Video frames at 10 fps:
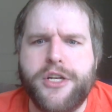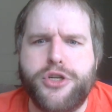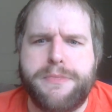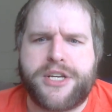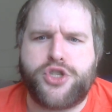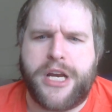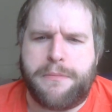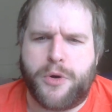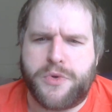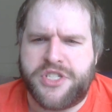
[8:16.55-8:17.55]
intermix
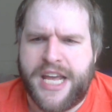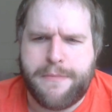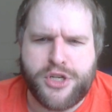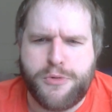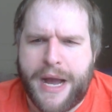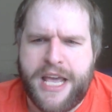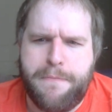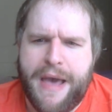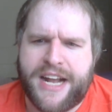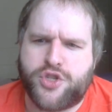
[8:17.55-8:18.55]
chamber was damaged by
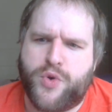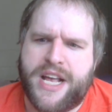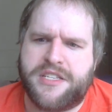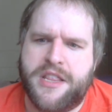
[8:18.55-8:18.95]
impact stress,